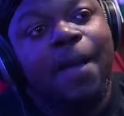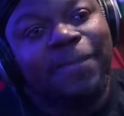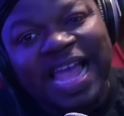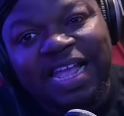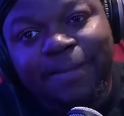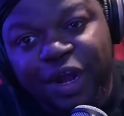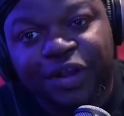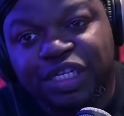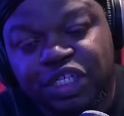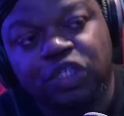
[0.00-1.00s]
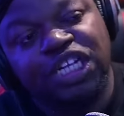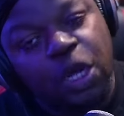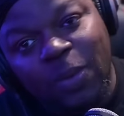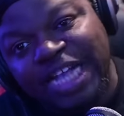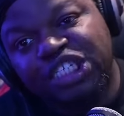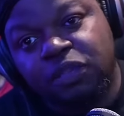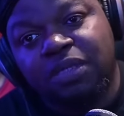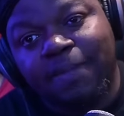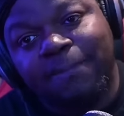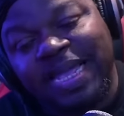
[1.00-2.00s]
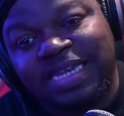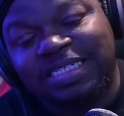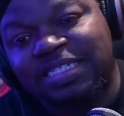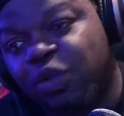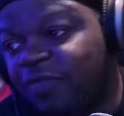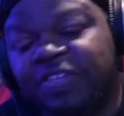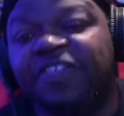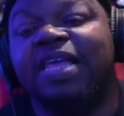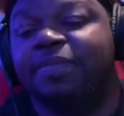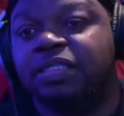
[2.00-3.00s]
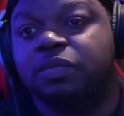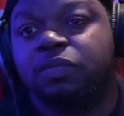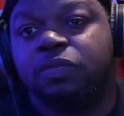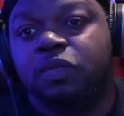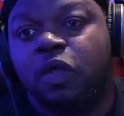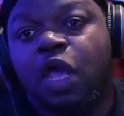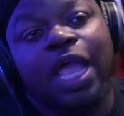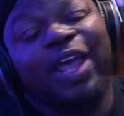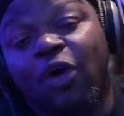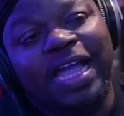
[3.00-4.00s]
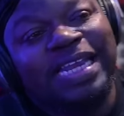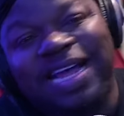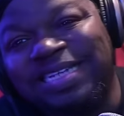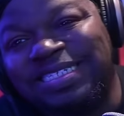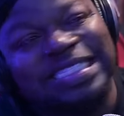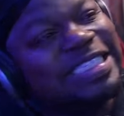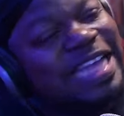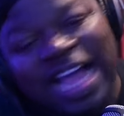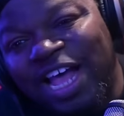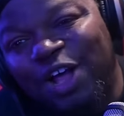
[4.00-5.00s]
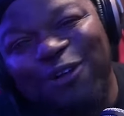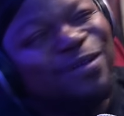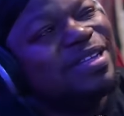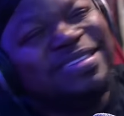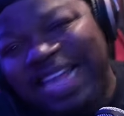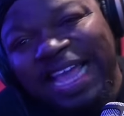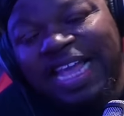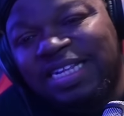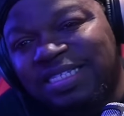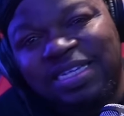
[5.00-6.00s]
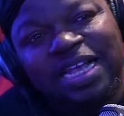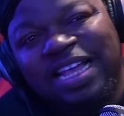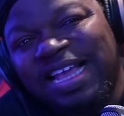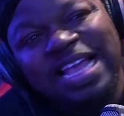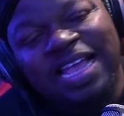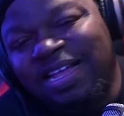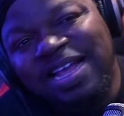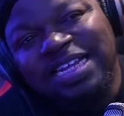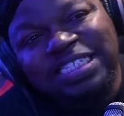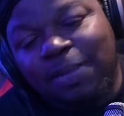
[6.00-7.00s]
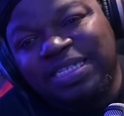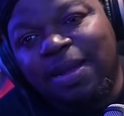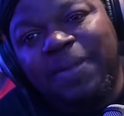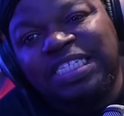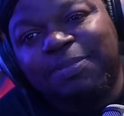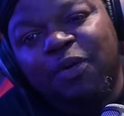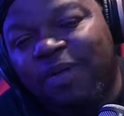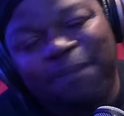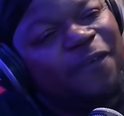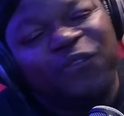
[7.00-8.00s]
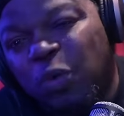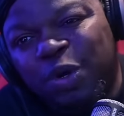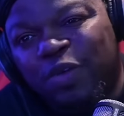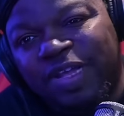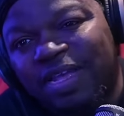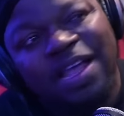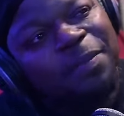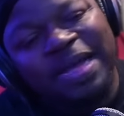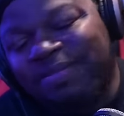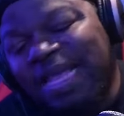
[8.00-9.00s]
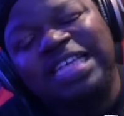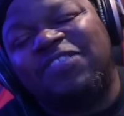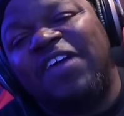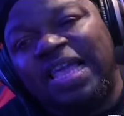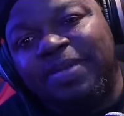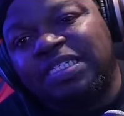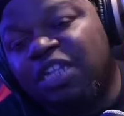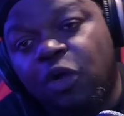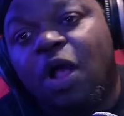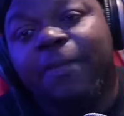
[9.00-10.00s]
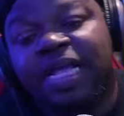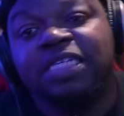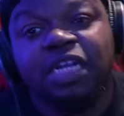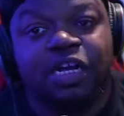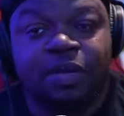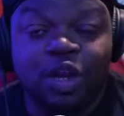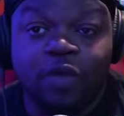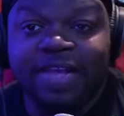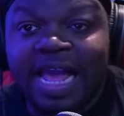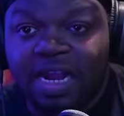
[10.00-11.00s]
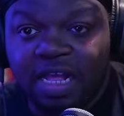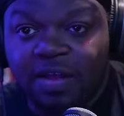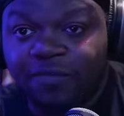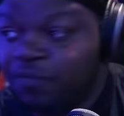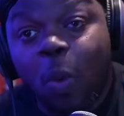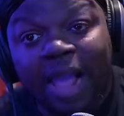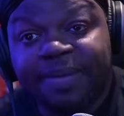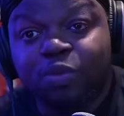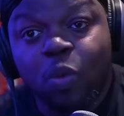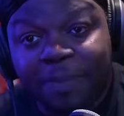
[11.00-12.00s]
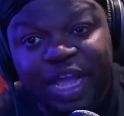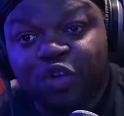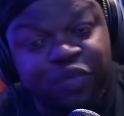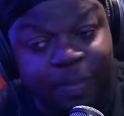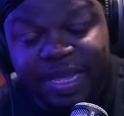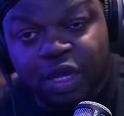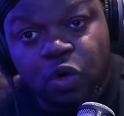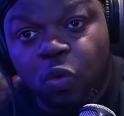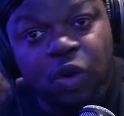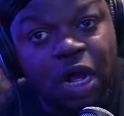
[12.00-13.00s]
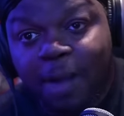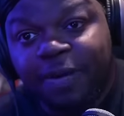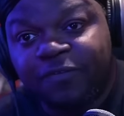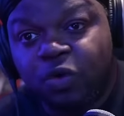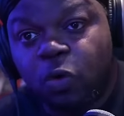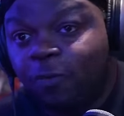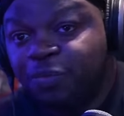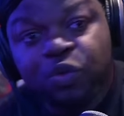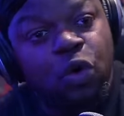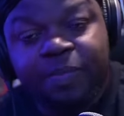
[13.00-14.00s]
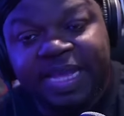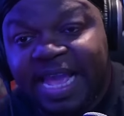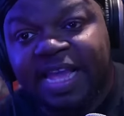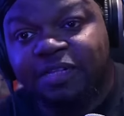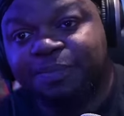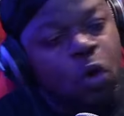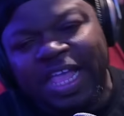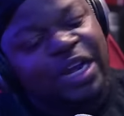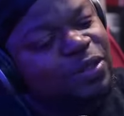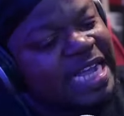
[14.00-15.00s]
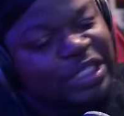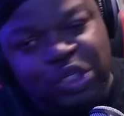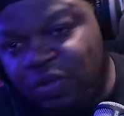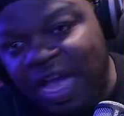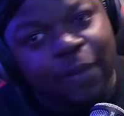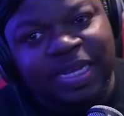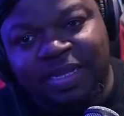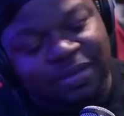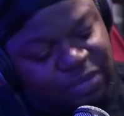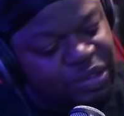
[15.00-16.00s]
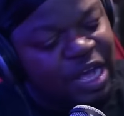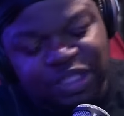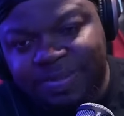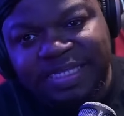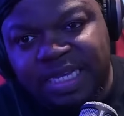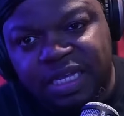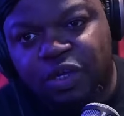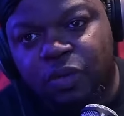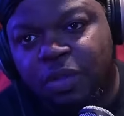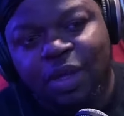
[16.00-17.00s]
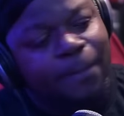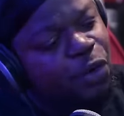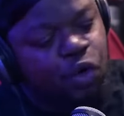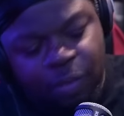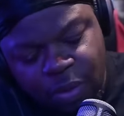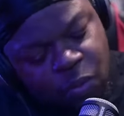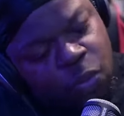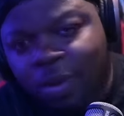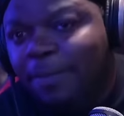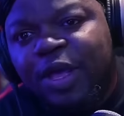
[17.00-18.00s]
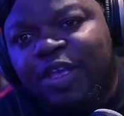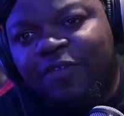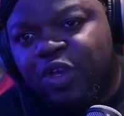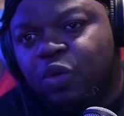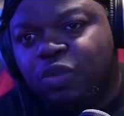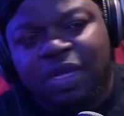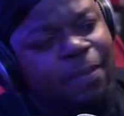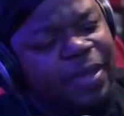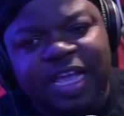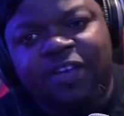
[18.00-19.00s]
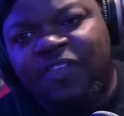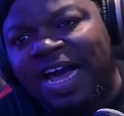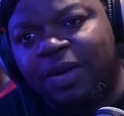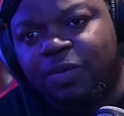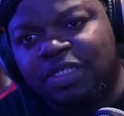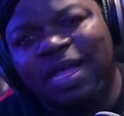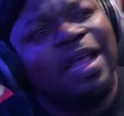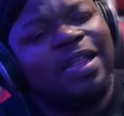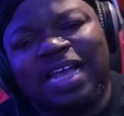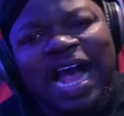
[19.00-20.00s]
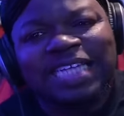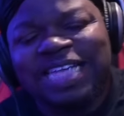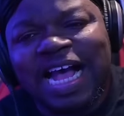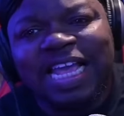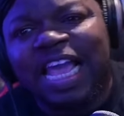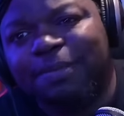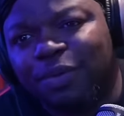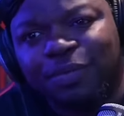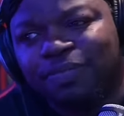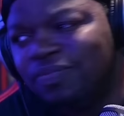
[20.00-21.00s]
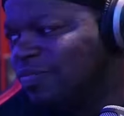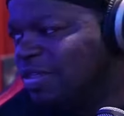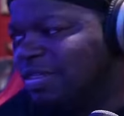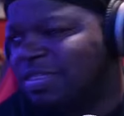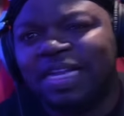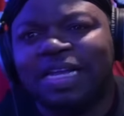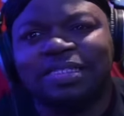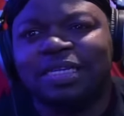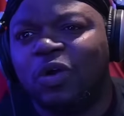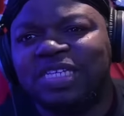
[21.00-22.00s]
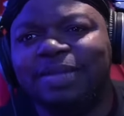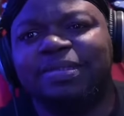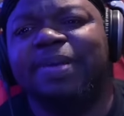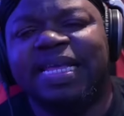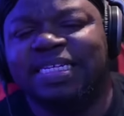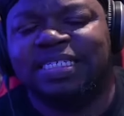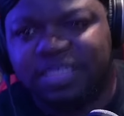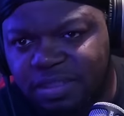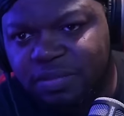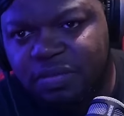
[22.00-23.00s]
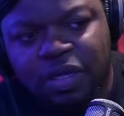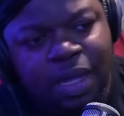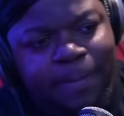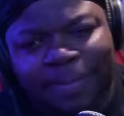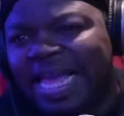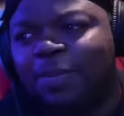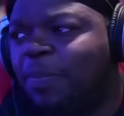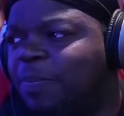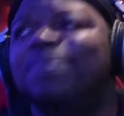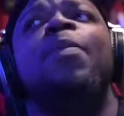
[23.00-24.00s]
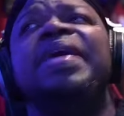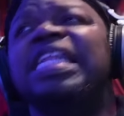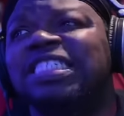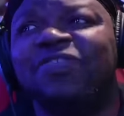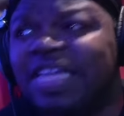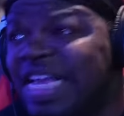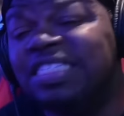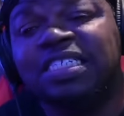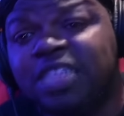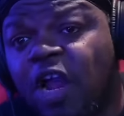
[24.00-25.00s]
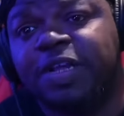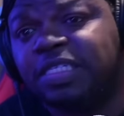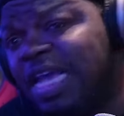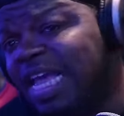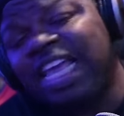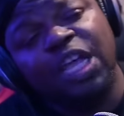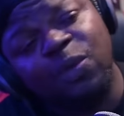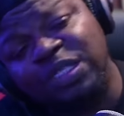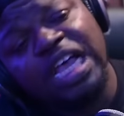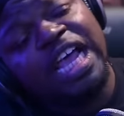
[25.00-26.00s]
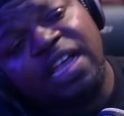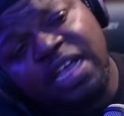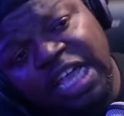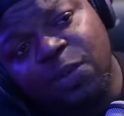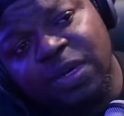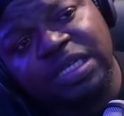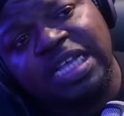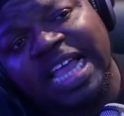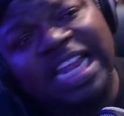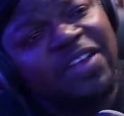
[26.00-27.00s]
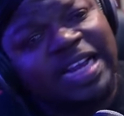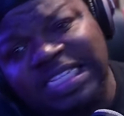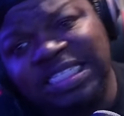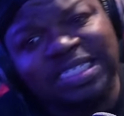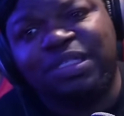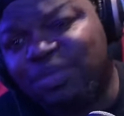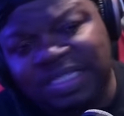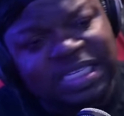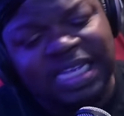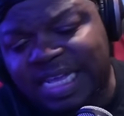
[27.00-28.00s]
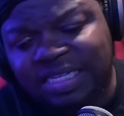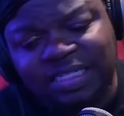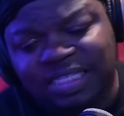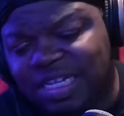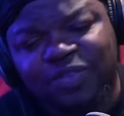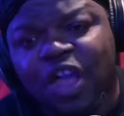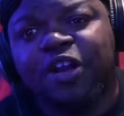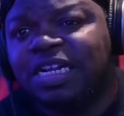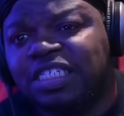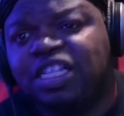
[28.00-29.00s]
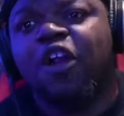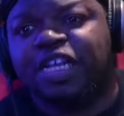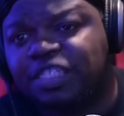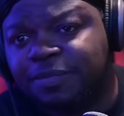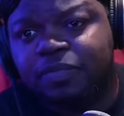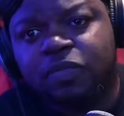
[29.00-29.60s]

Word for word: Black American children and white children made this doofus famous. And all he does is yell, dance. He, he it is a, it's a bunch of buffoonery, but he's famous, you know, because look, in all reality of white people will pay you to be a coon, a buffoon, or to be gay. All you gotta do is say you, LB, you LGBTQ, boom, a million views, million followers. Look at Hassan Campbell. Nigga took all types of penises, played penises for years in his 30s. He was he was in a relationship to 16 till 30, in his 30s.